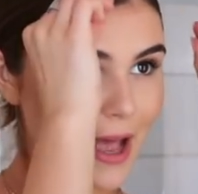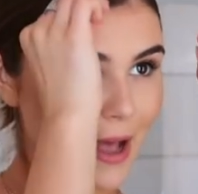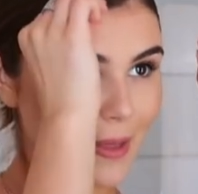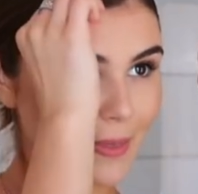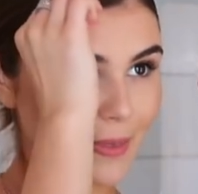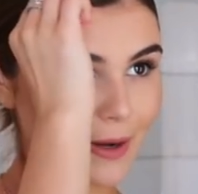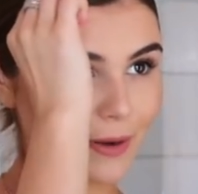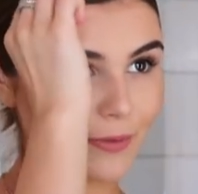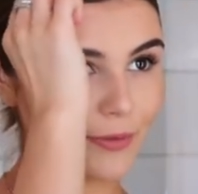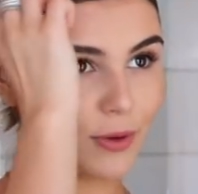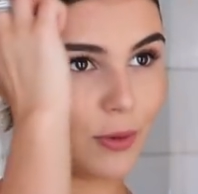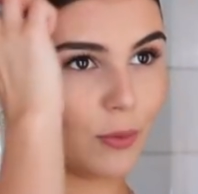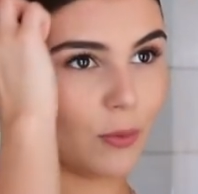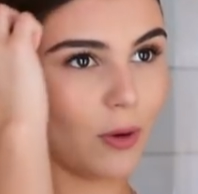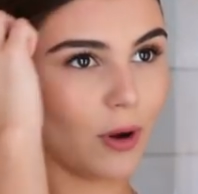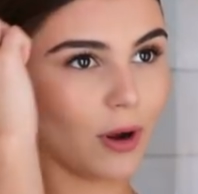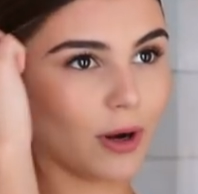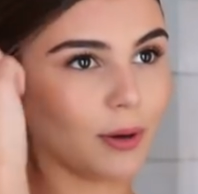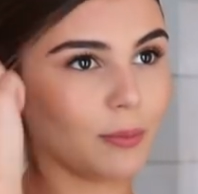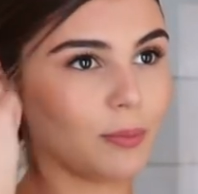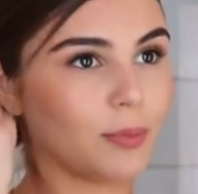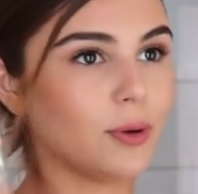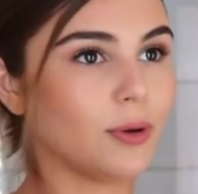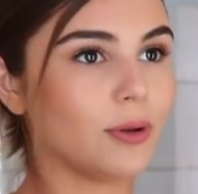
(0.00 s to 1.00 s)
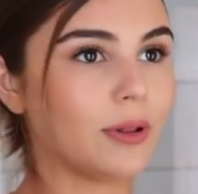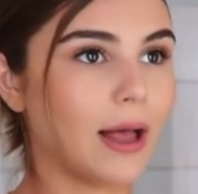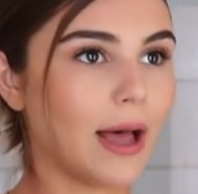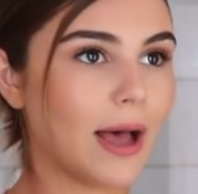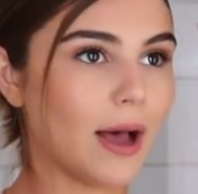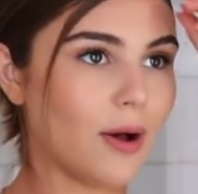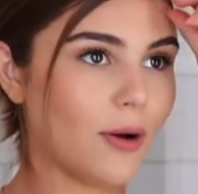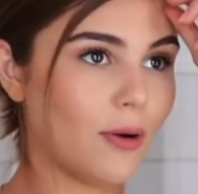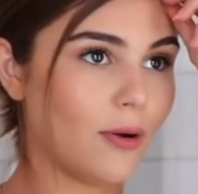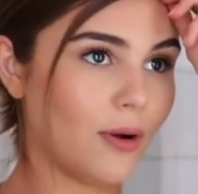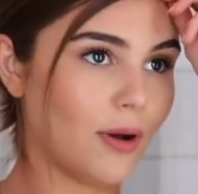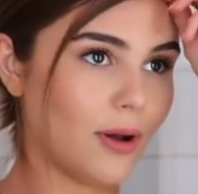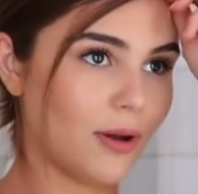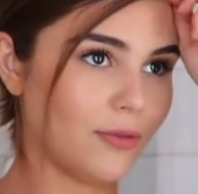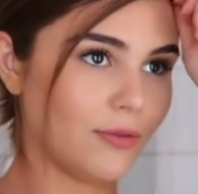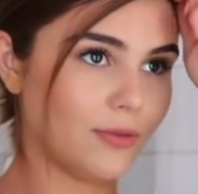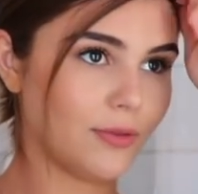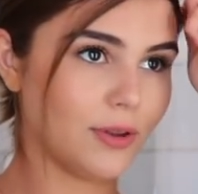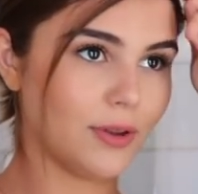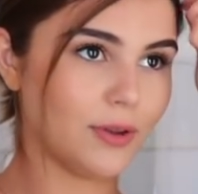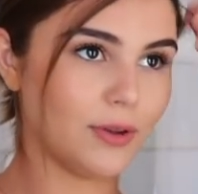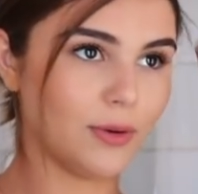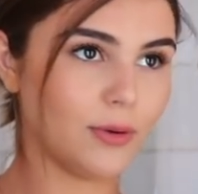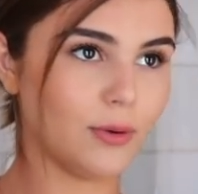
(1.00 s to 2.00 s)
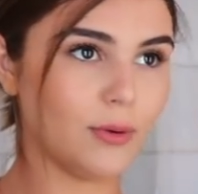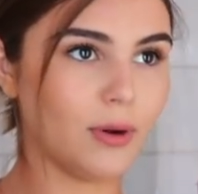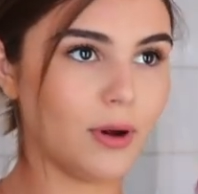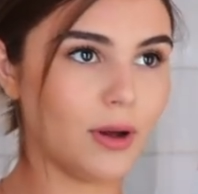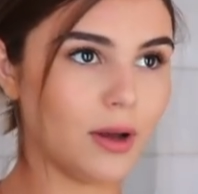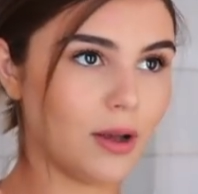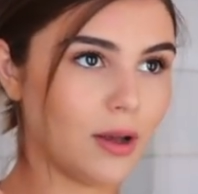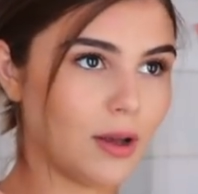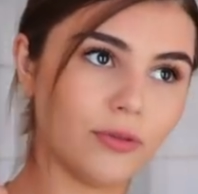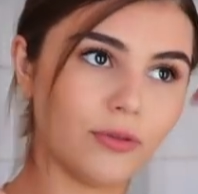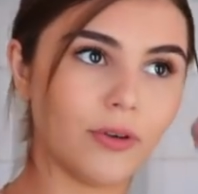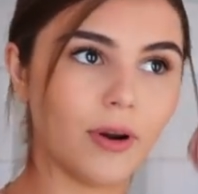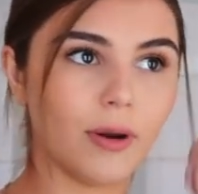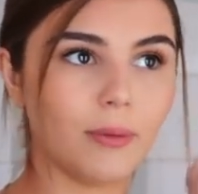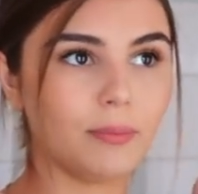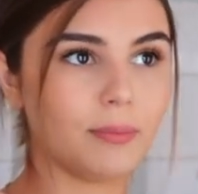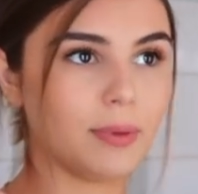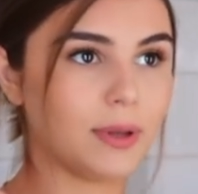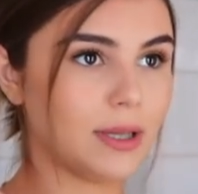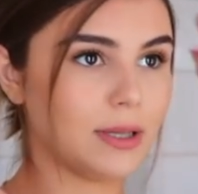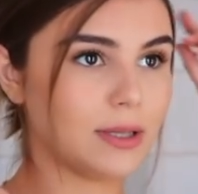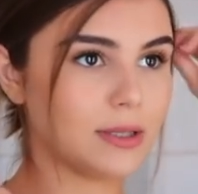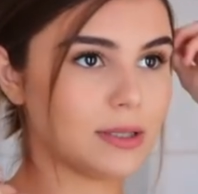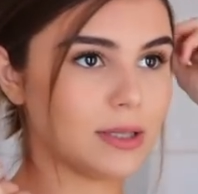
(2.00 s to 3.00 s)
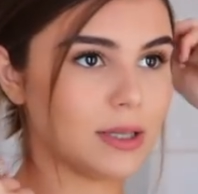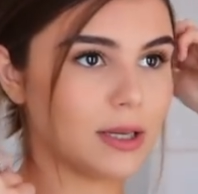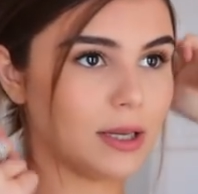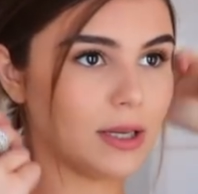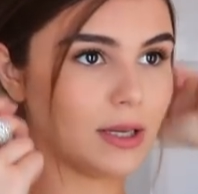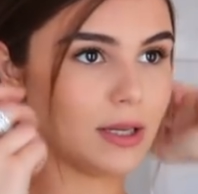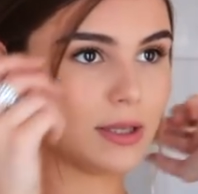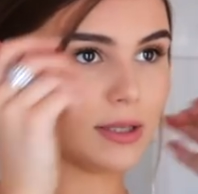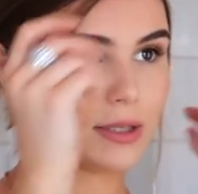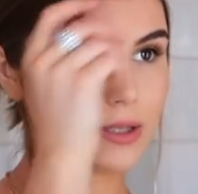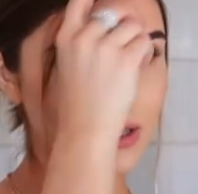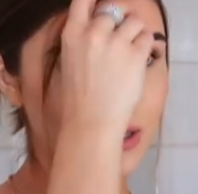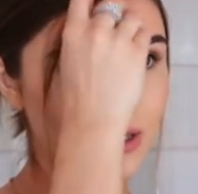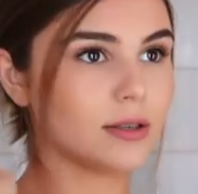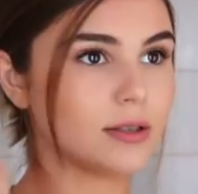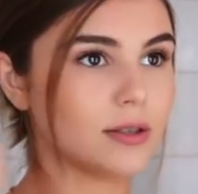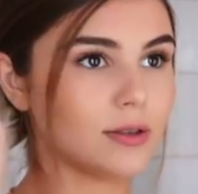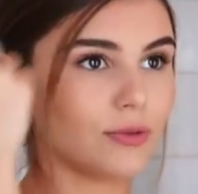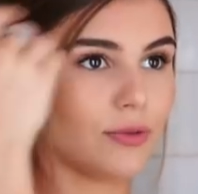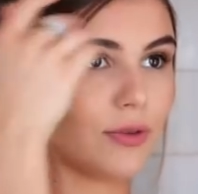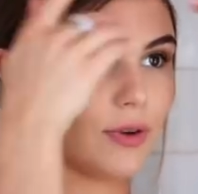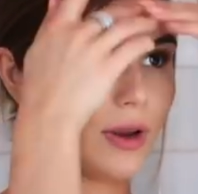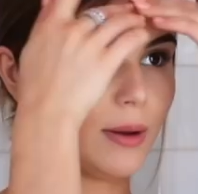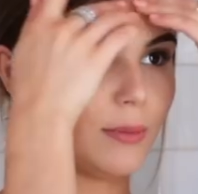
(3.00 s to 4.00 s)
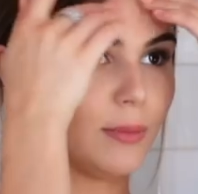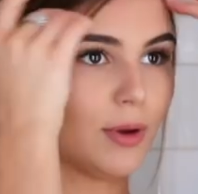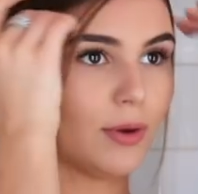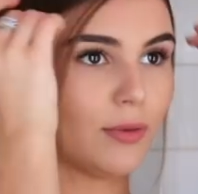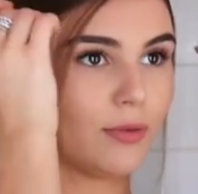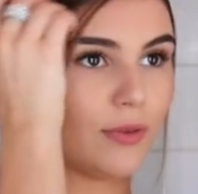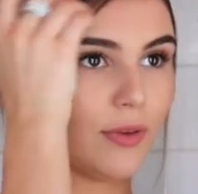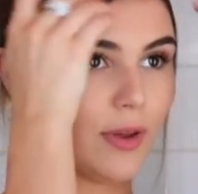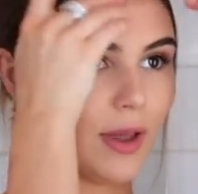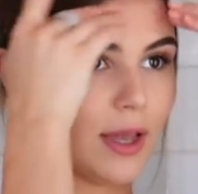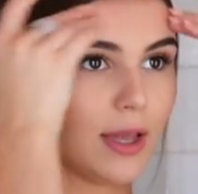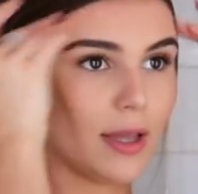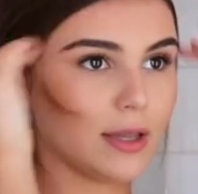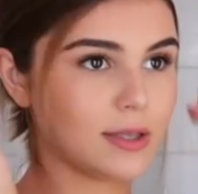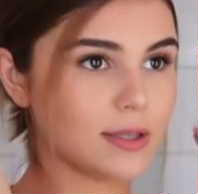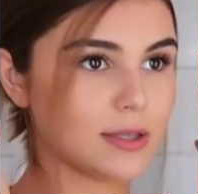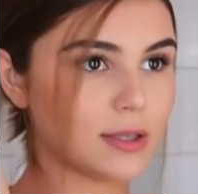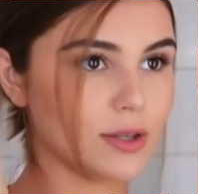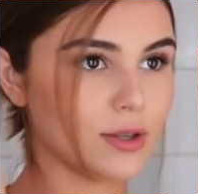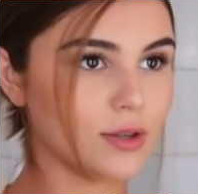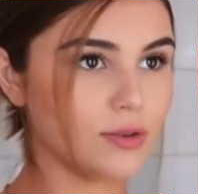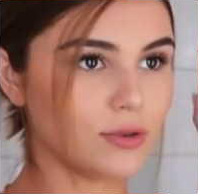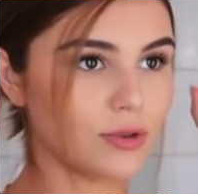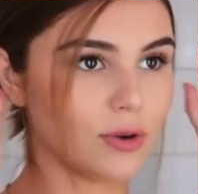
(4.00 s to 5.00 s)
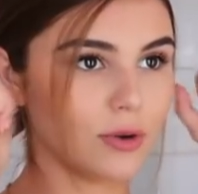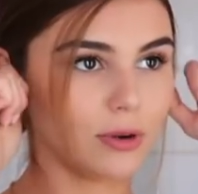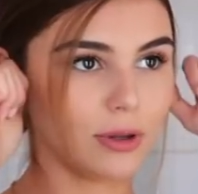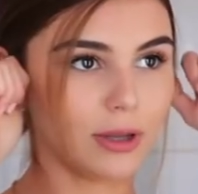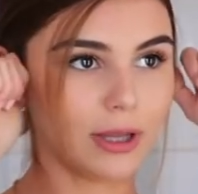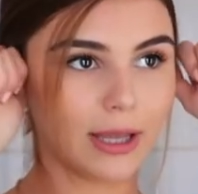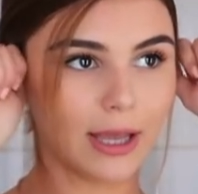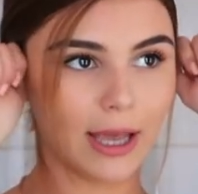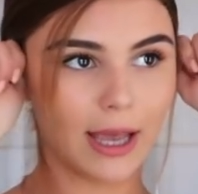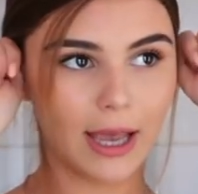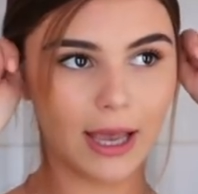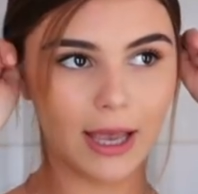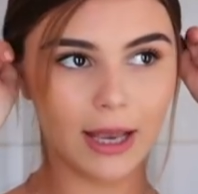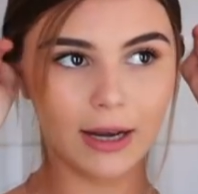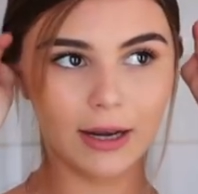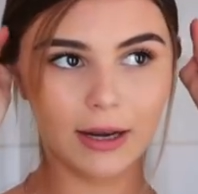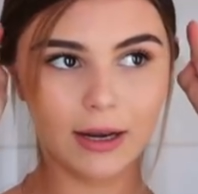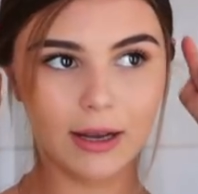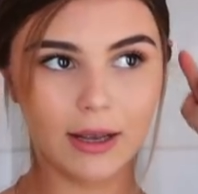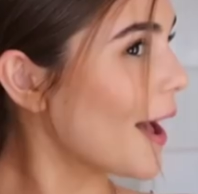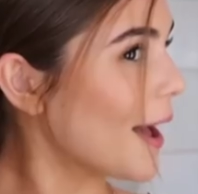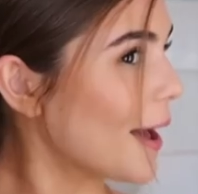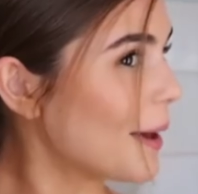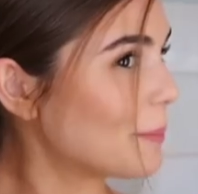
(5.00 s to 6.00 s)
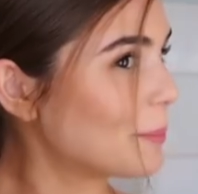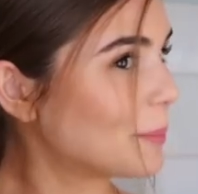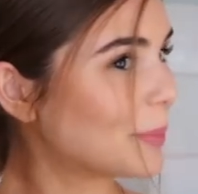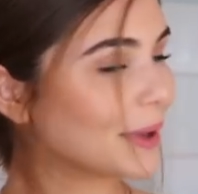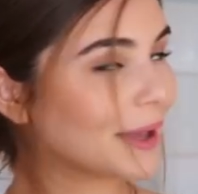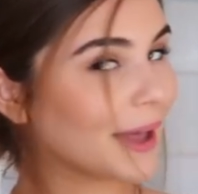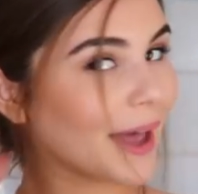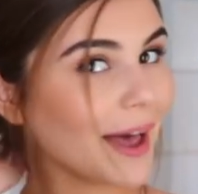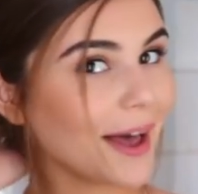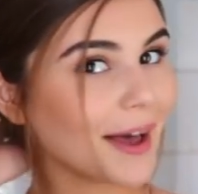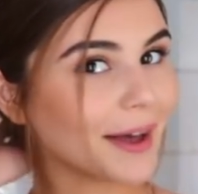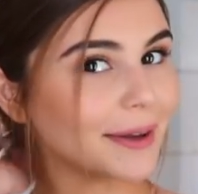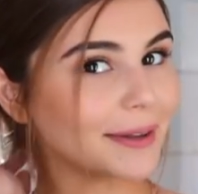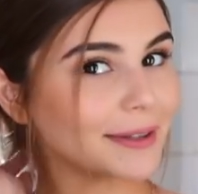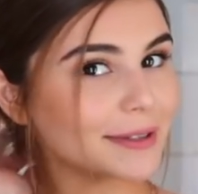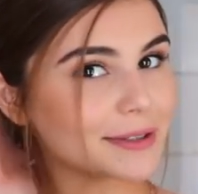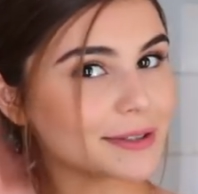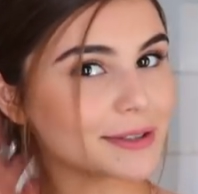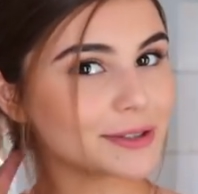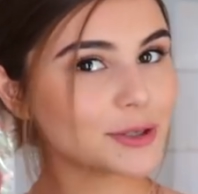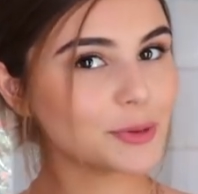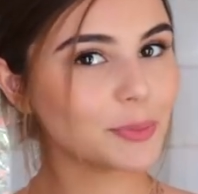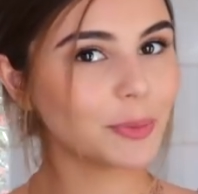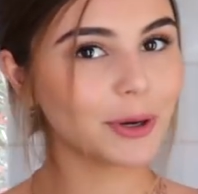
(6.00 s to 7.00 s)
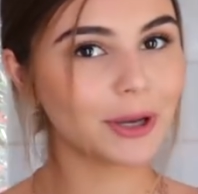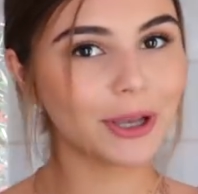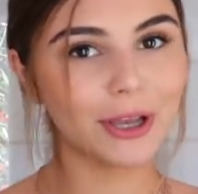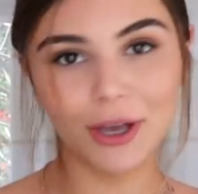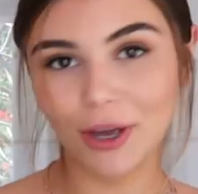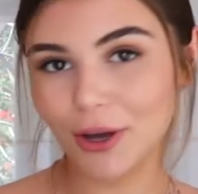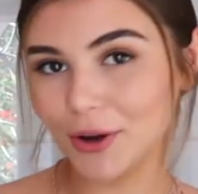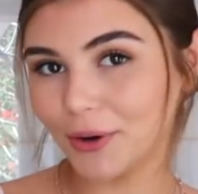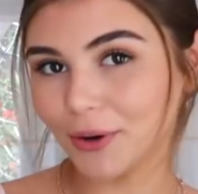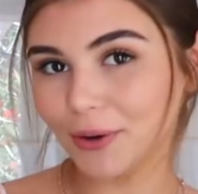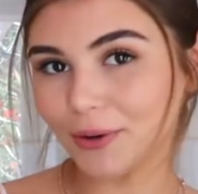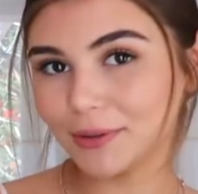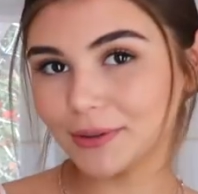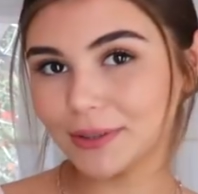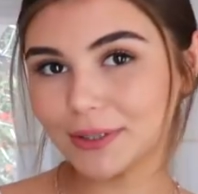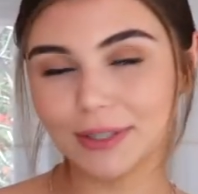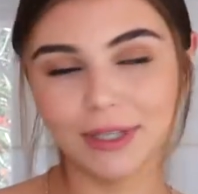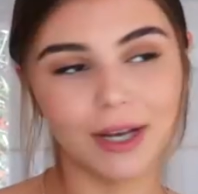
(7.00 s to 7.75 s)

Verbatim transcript: And then if you want to pull out a few front pieces to frame your face, you totally can. But yeah, super cute.